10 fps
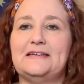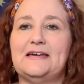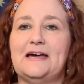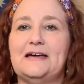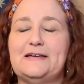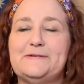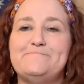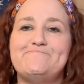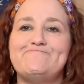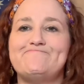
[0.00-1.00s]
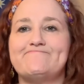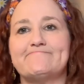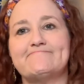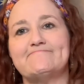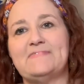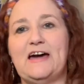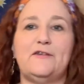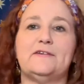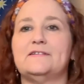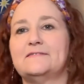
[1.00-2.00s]
how
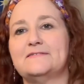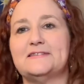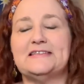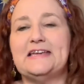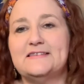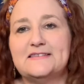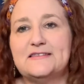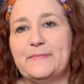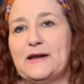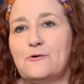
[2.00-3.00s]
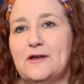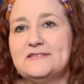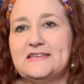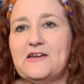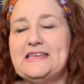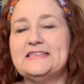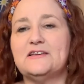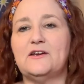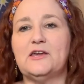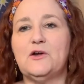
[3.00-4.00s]
the states, the battleground states, are
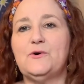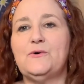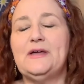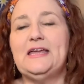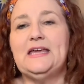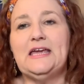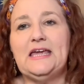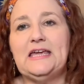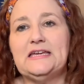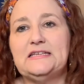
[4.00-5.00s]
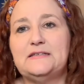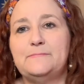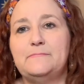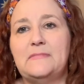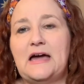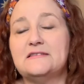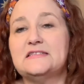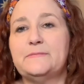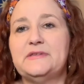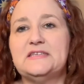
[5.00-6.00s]
going to go and how
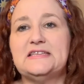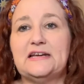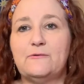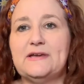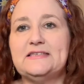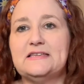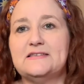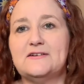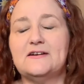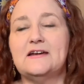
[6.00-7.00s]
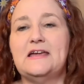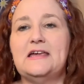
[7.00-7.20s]
some of the Senate races are.